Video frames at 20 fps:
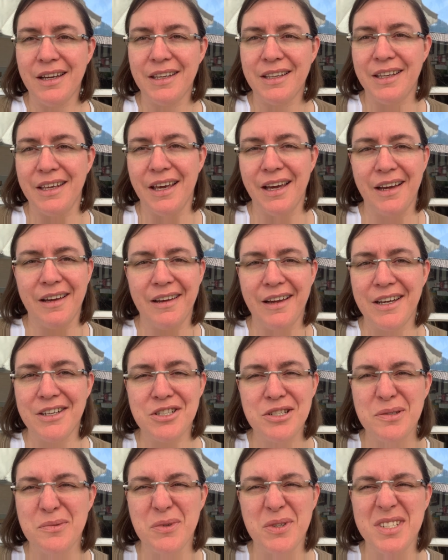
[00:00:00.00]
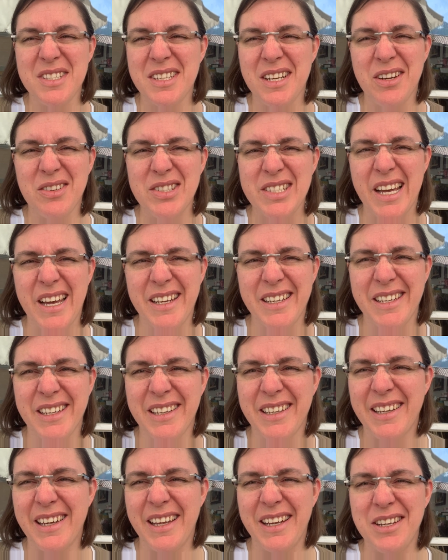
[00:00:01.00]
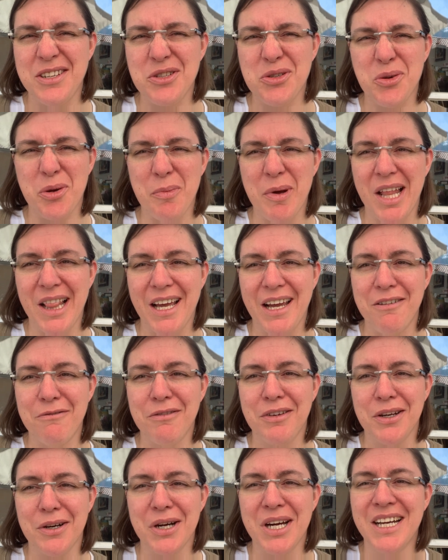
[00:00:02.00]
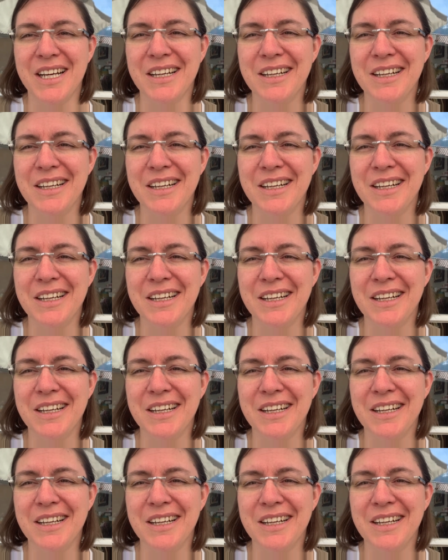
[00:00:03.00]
yeah, I just want to sit outside and enjoy my life here.